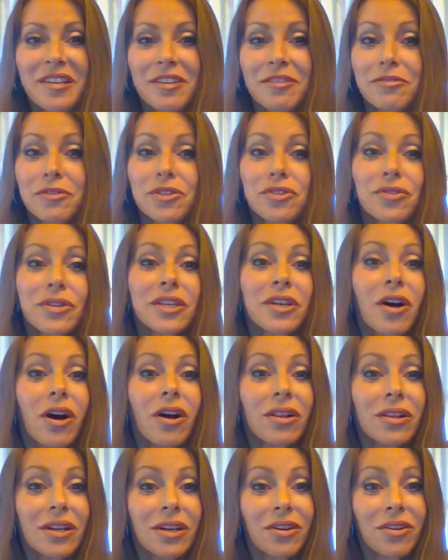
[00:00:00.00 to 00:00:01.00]
You won't drink
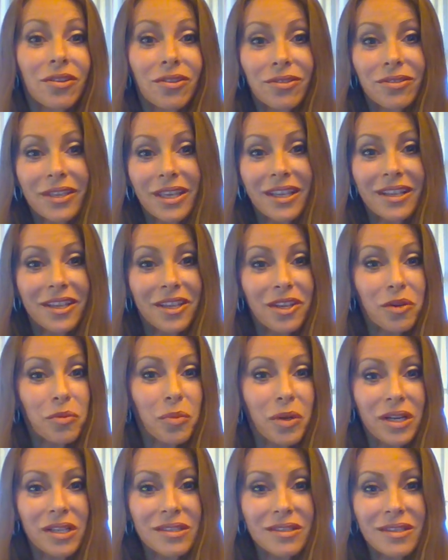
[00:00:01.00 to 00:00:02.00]
alcohol, killing your
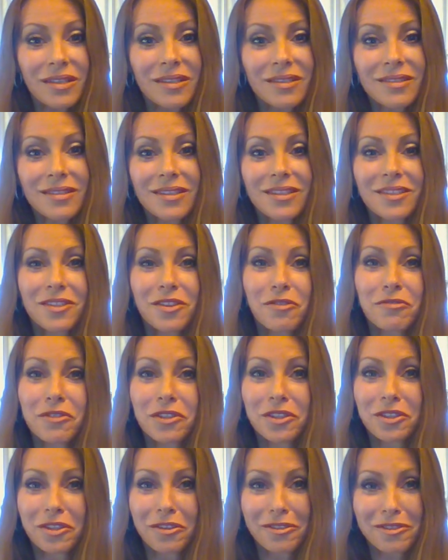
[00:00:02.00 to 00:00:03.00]
brain cells, and you
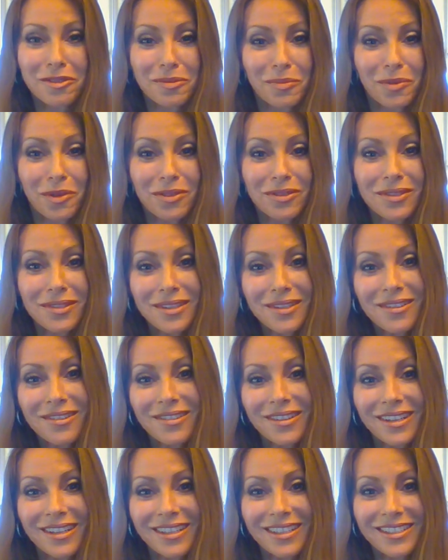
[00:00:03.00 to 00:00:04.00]
will not smoke
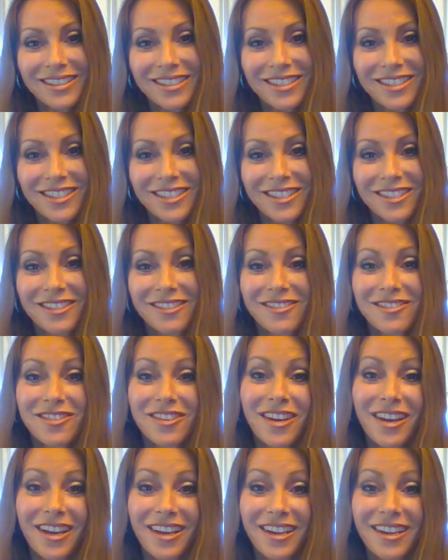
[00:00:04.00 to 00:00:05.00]
cigarettes,
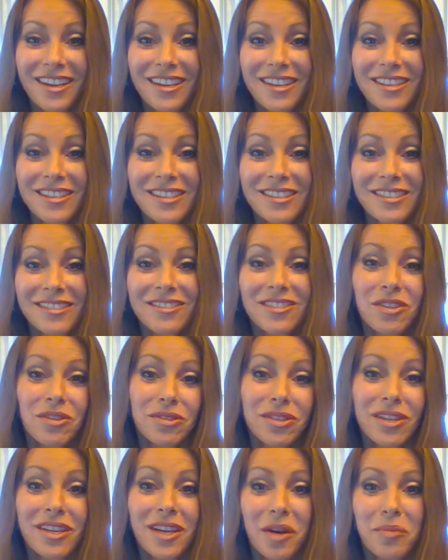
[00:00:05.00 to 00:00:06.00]
dying,
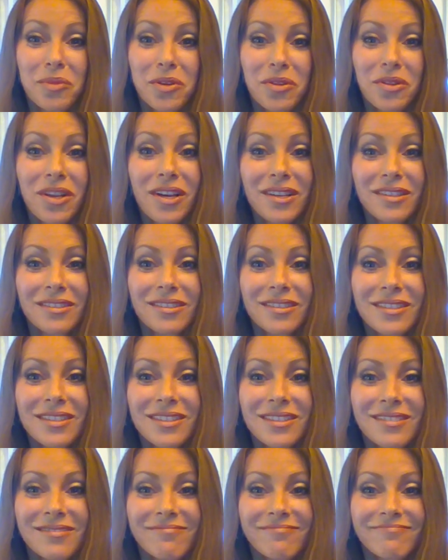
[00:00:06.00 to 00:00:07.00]
dirtying up your lungs.
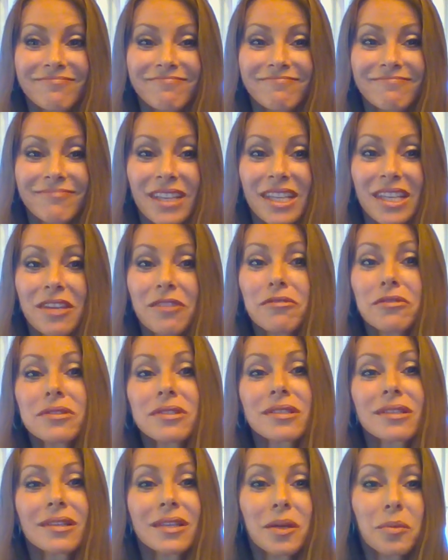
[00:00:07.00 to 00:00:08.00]
And you will
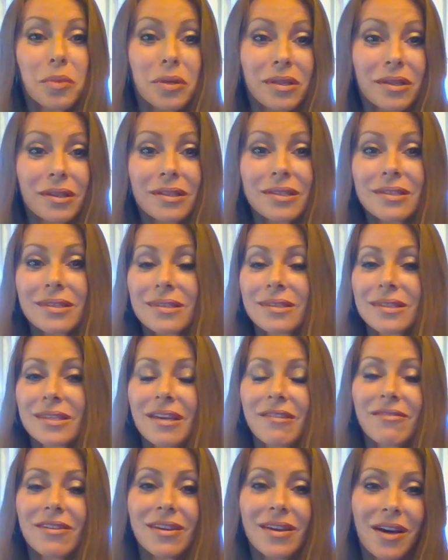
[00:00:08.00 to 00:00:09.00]
sleep at least
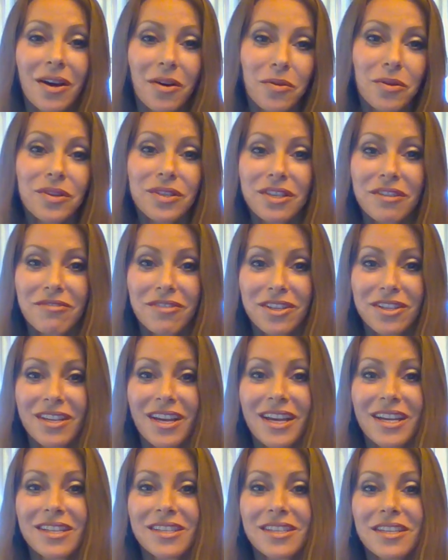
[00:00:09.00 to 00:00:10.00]
7 hours every
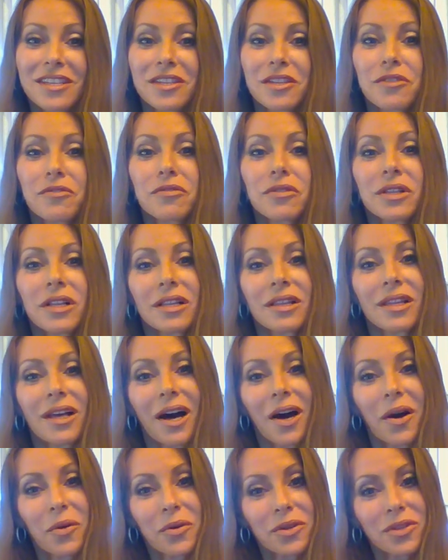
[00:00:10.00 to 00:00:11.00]
night, and you will
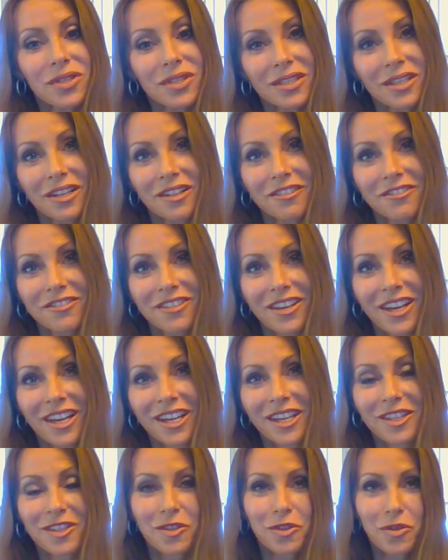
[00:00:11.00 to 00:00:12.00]
allow yourself
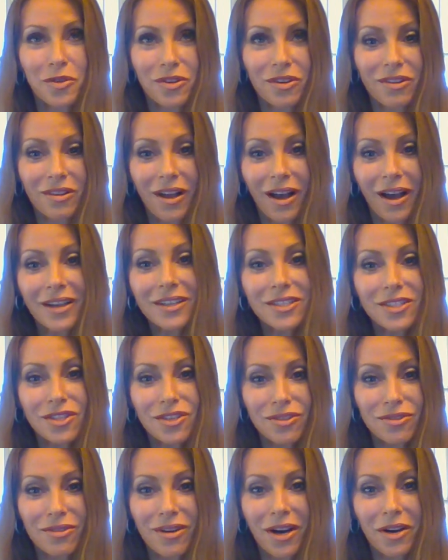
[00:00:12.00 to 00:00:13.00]
to relax
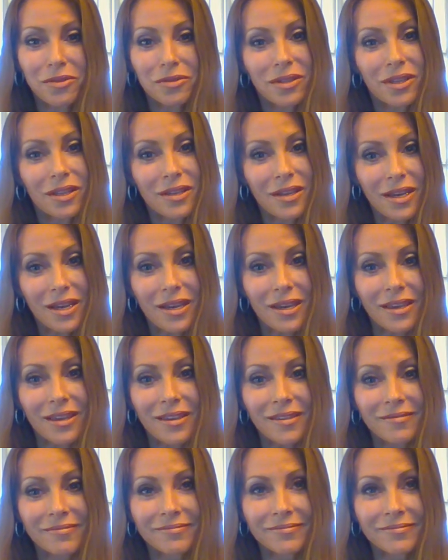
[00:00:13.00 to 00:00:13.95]
throughout the day.